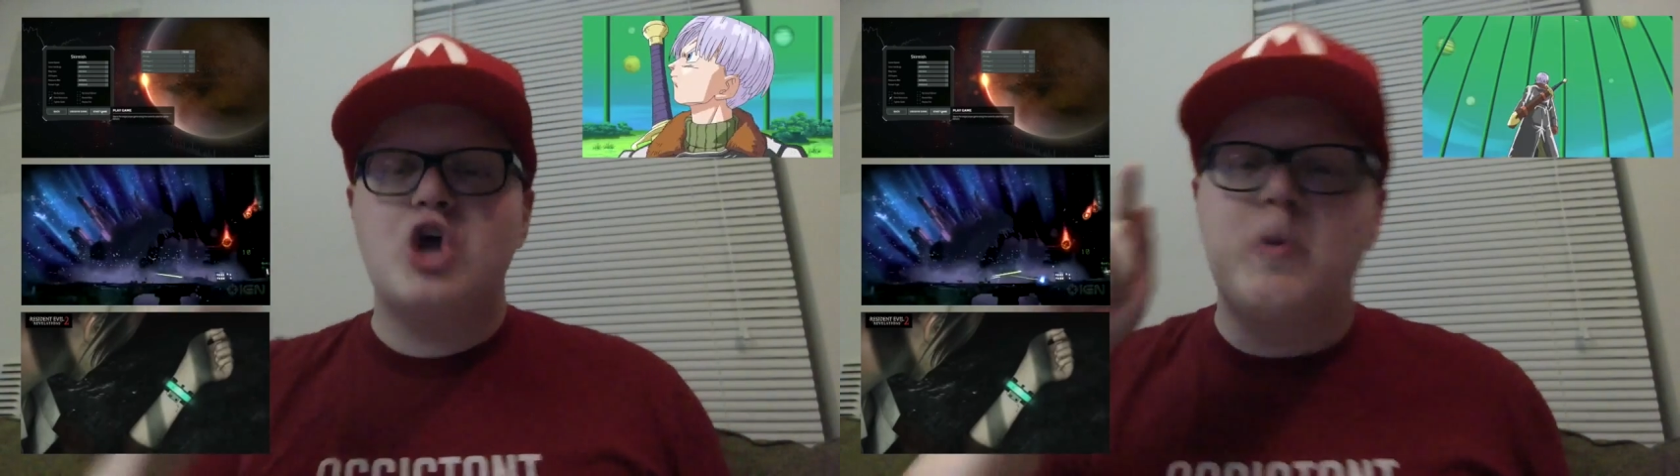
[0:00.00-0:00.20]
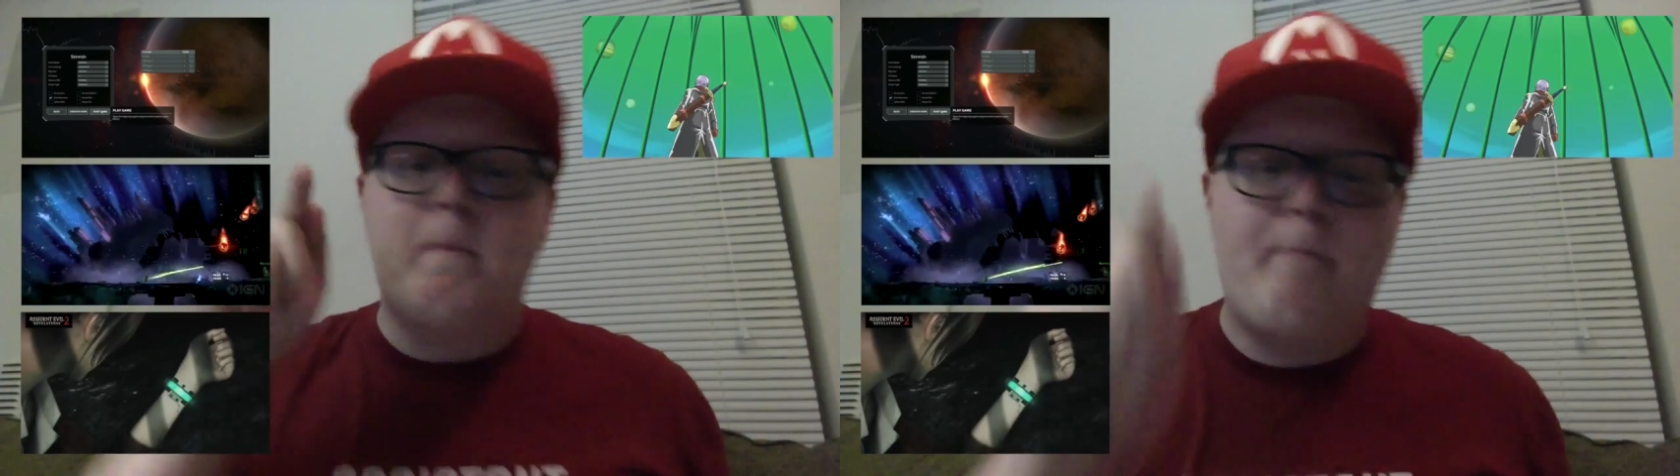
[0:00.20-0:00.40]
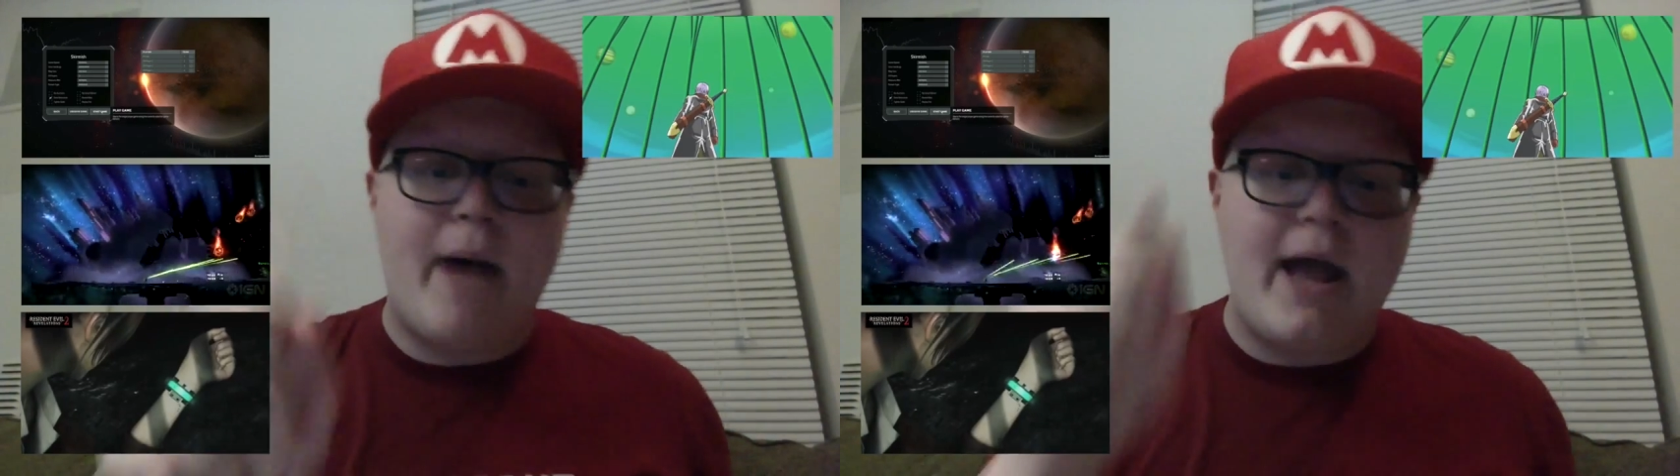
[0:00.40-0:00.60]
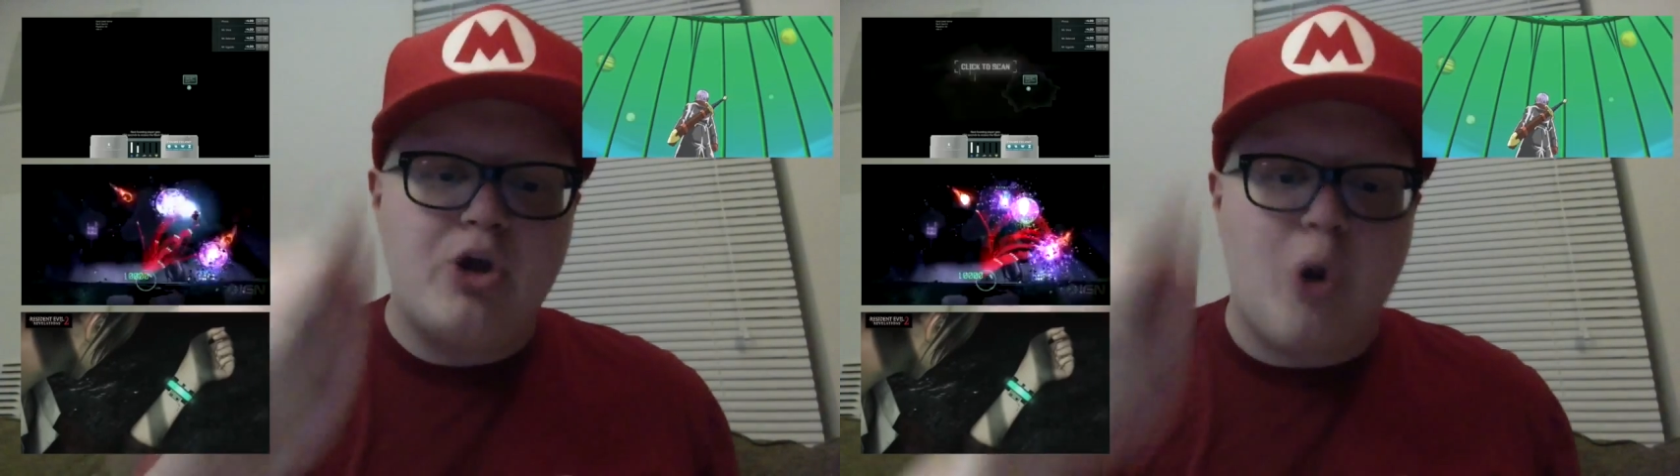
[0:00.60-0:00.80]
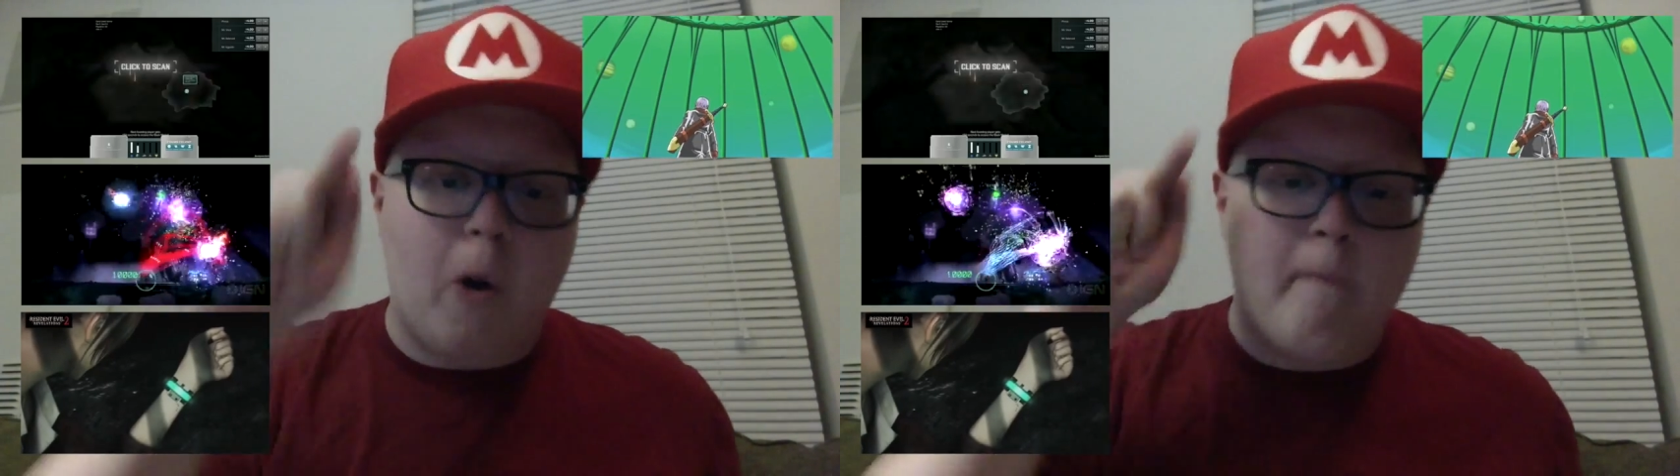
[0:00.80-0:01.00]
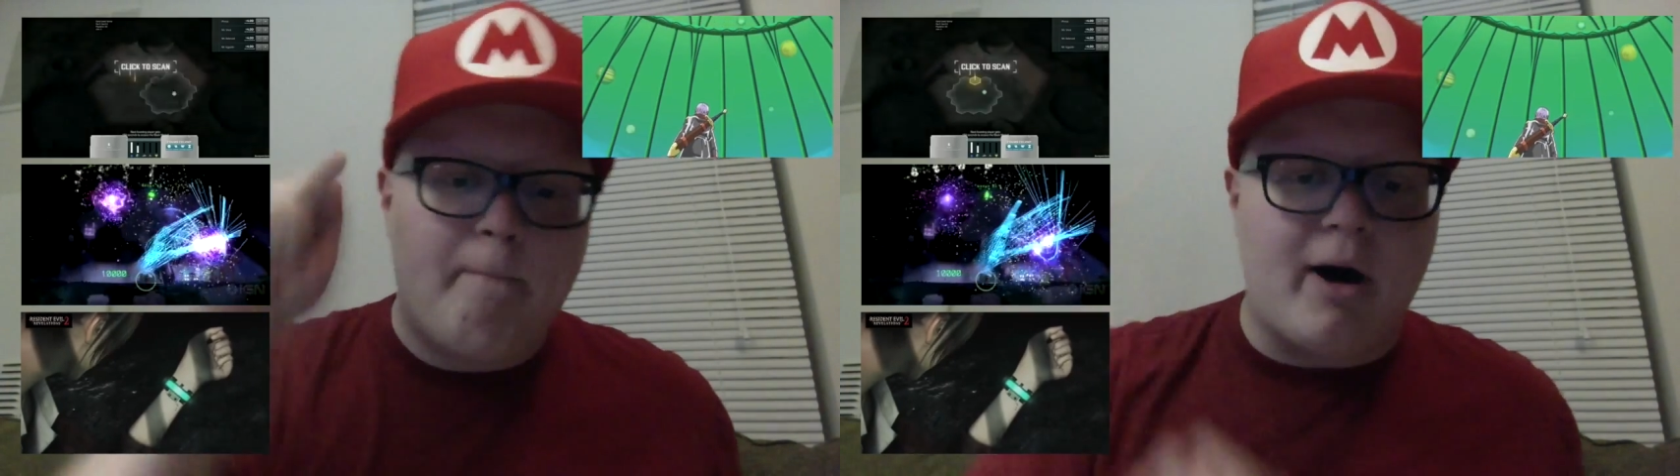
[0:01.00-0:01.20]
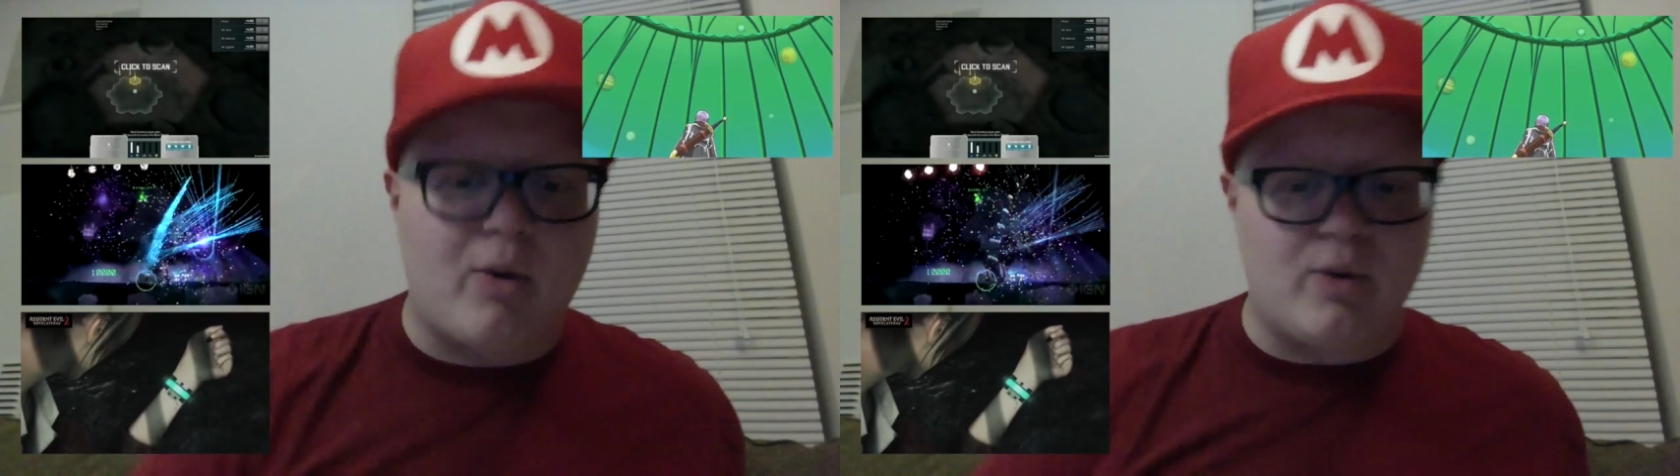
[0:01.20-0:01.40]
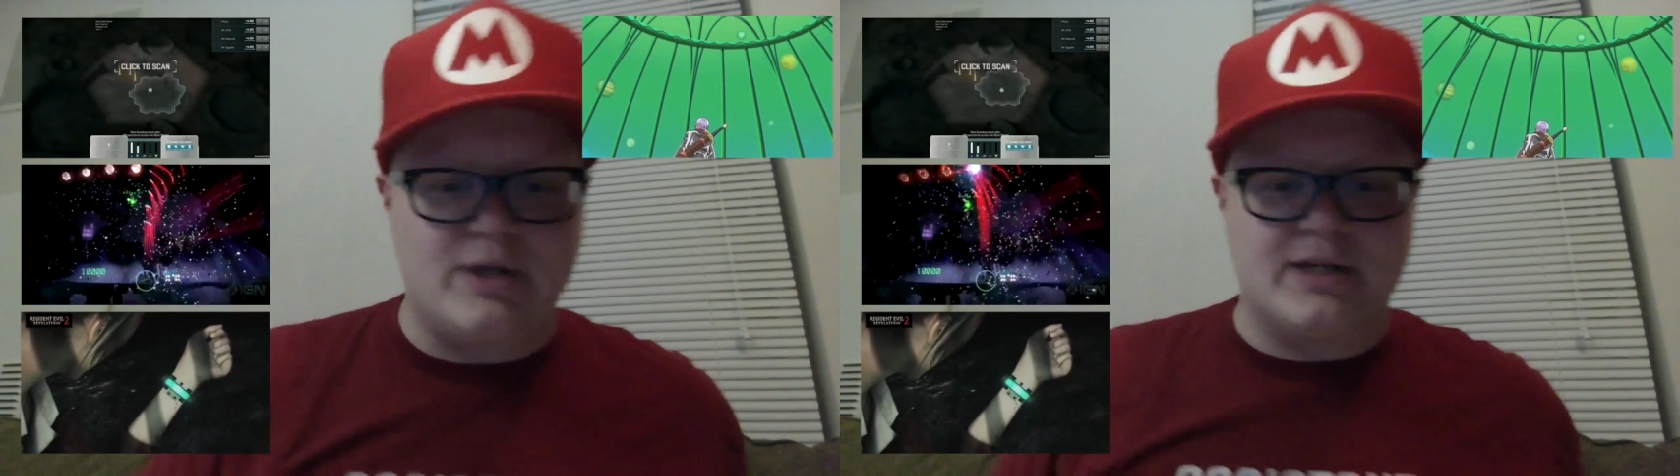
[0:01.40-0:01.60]
You bet your
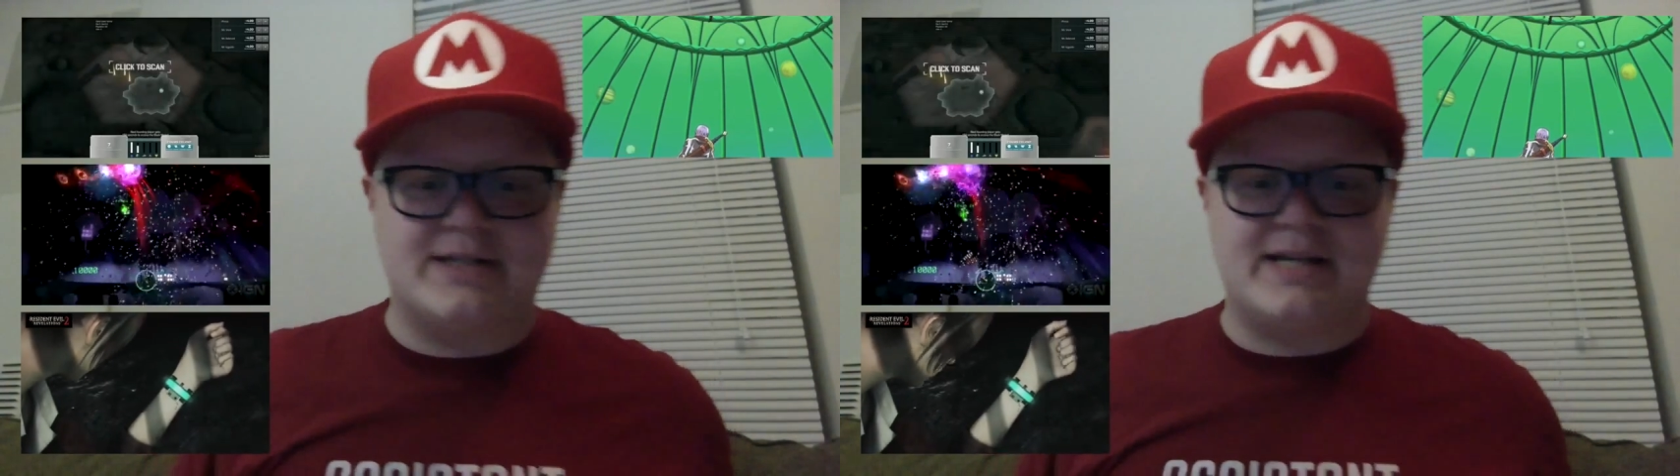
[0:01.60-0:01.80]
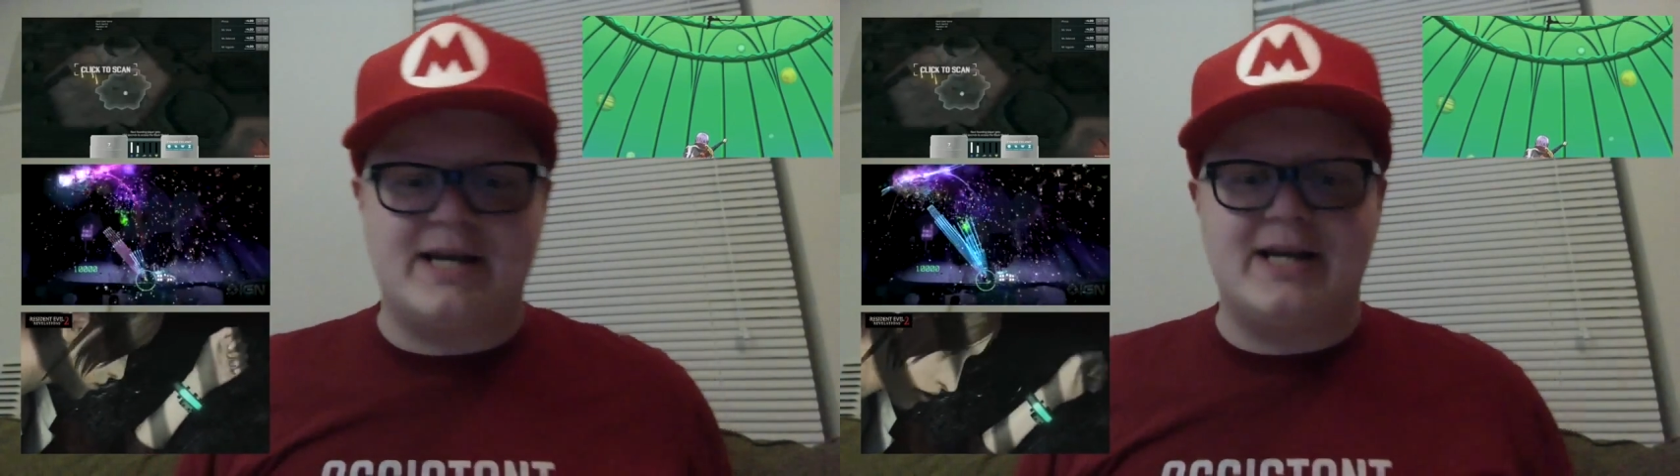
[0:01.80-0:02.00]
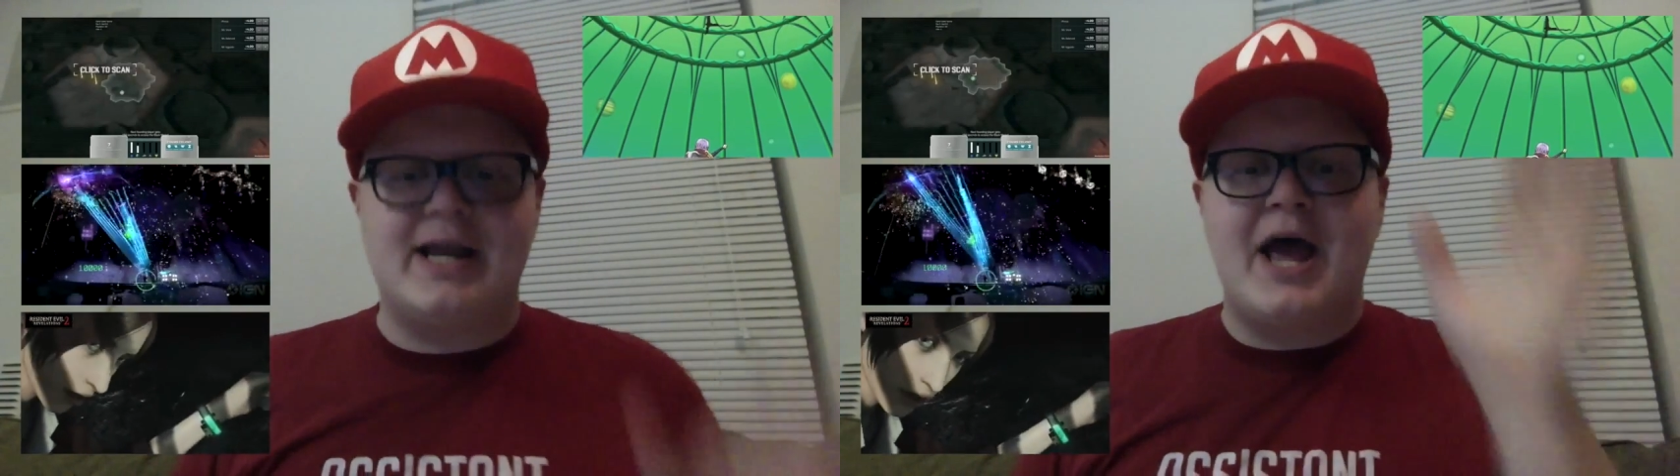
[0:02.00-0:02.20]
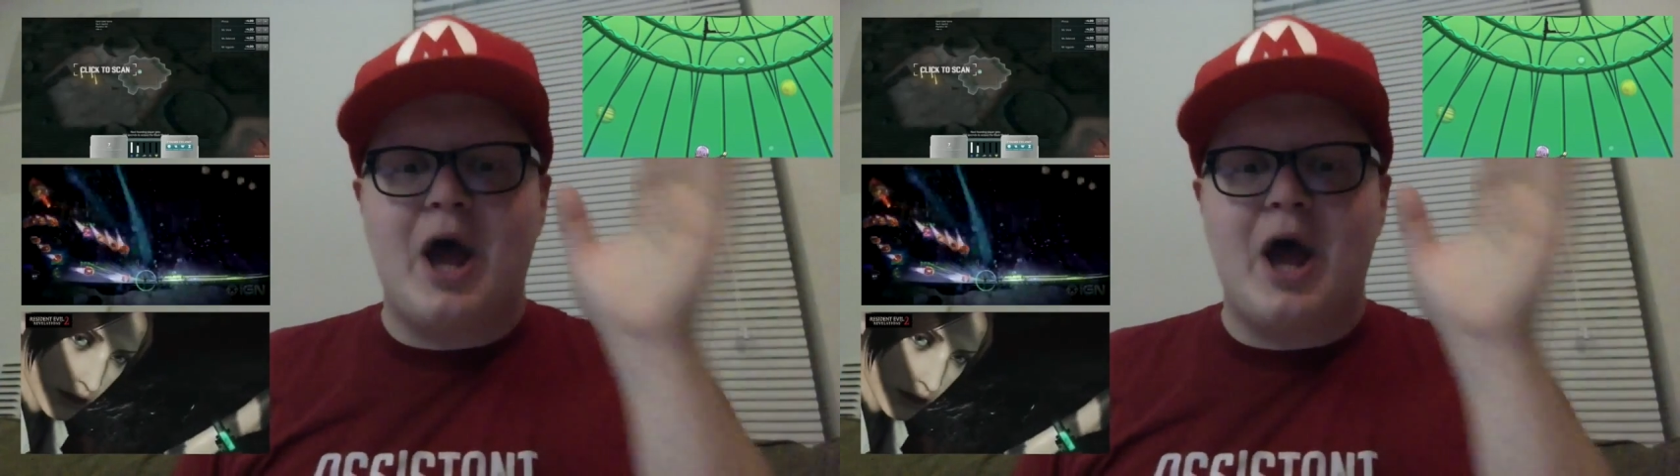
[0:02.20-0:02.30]
butt we just did.